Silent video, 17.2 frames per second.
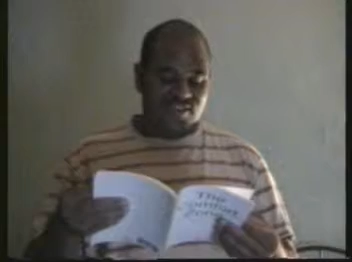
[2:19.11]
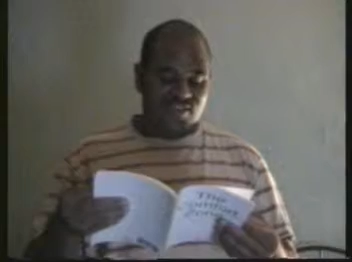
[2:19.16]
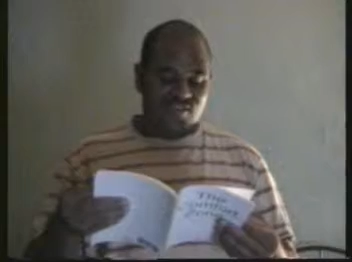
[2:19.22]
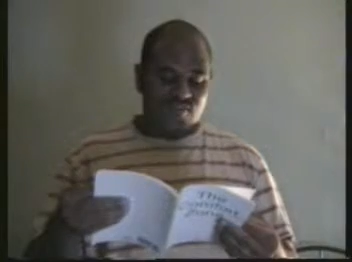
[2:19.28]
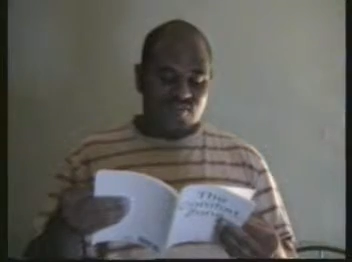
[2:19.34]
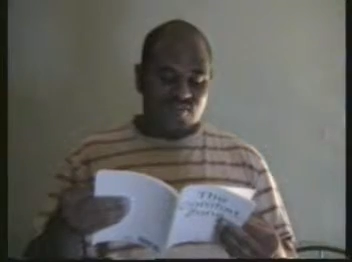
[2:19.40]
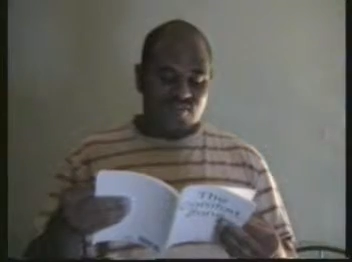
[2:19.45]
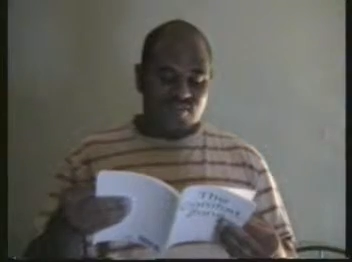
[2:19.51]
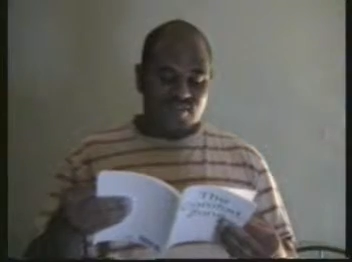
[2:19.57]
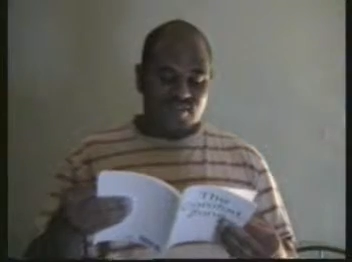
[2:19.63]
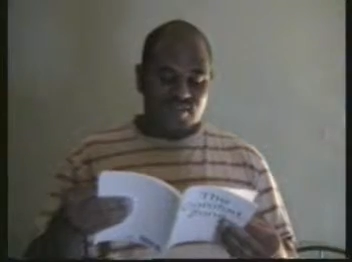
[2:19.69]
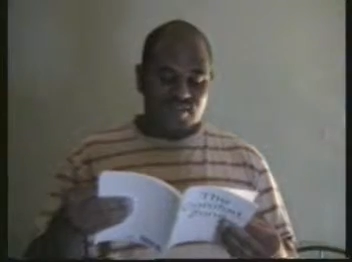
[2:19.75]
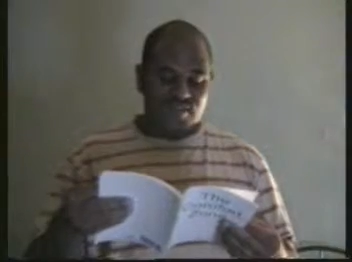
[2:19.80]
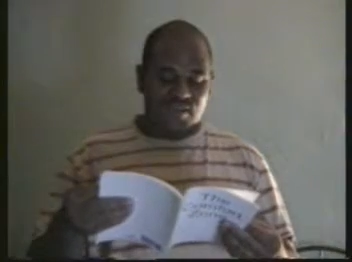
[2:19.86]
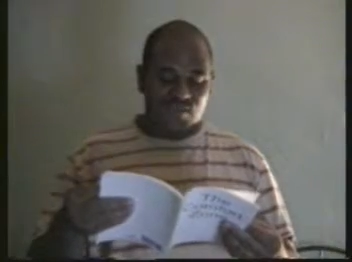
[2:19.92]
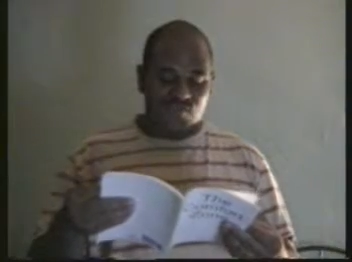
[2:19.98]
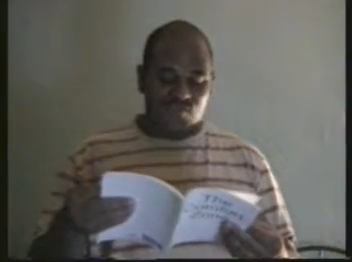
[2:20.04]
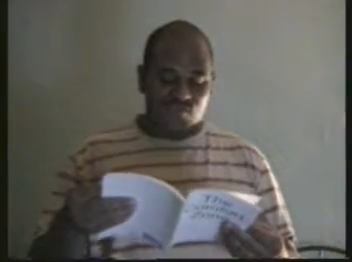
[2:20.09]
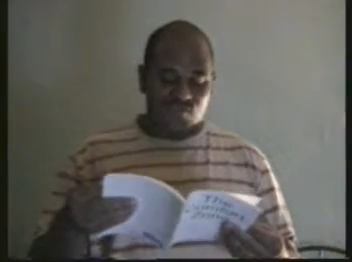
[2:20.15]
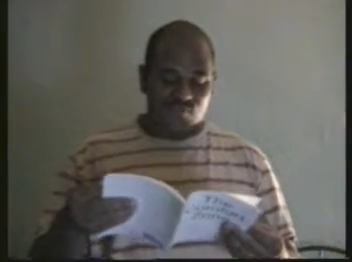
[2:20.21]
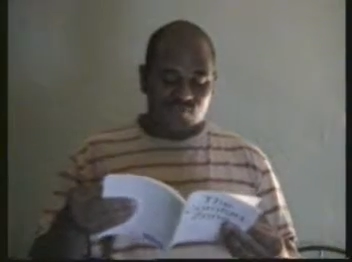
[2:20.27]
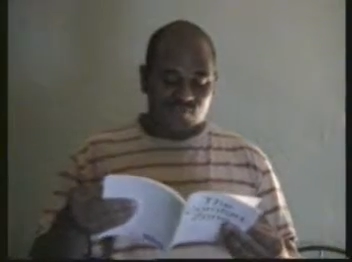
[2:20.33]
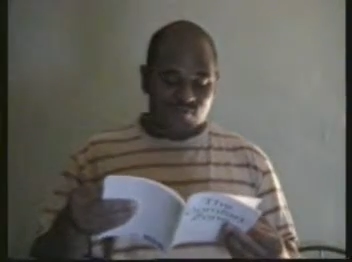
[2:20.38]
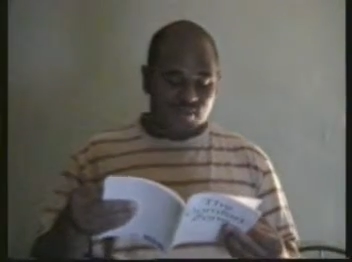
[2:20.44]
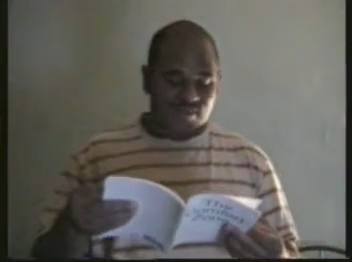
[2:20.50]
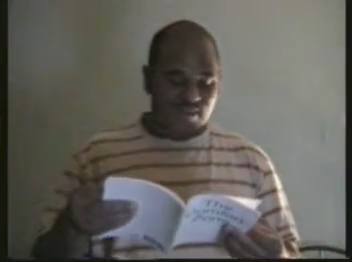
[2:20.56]
Darren, and Mrs. Hillworth
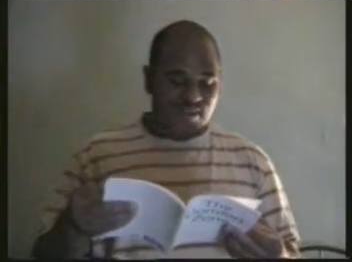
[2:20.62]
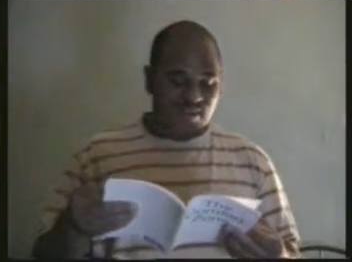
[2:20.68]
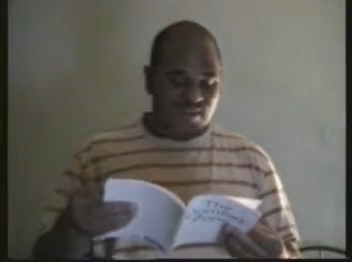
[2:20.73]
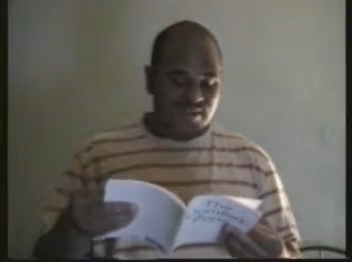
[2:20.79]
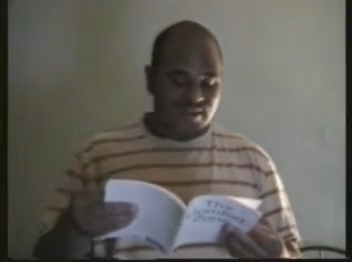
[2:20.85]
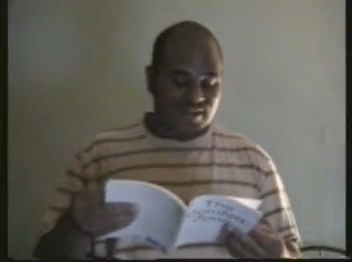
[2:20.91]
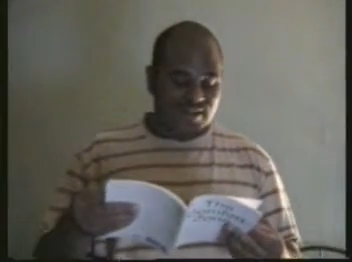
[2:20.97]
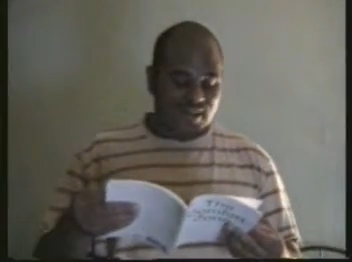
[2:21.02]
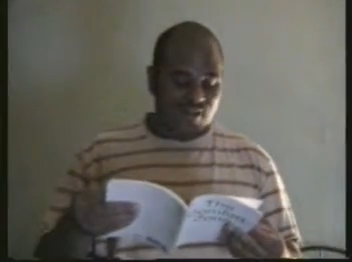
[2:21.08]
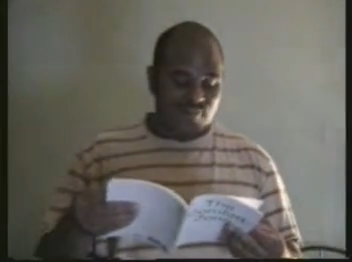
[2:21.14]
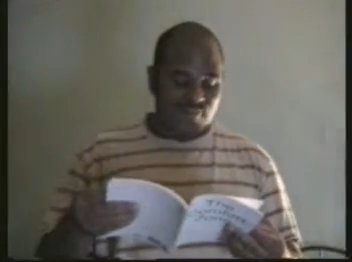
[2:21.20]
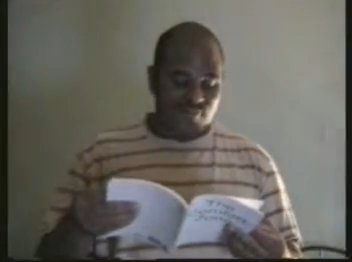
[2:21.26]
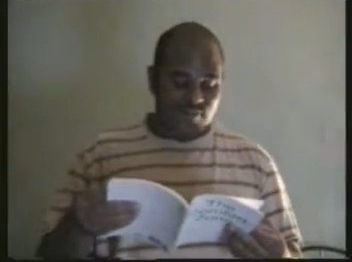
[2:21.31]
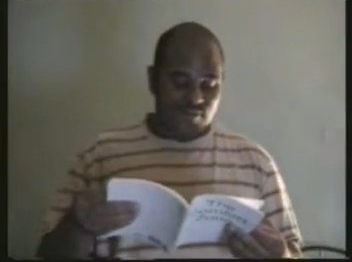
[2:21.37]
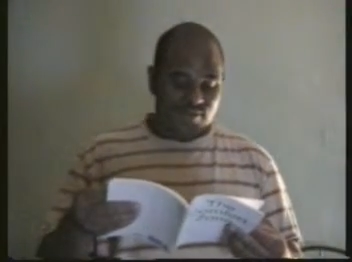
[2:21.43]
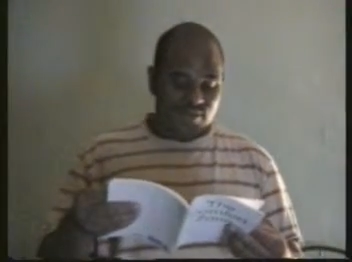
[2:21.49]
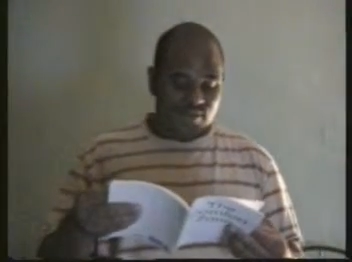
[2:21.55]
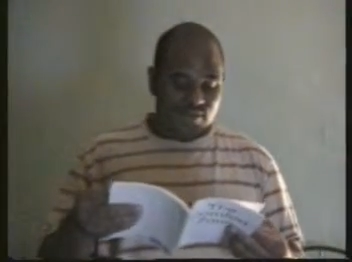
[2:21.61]
were inside the library.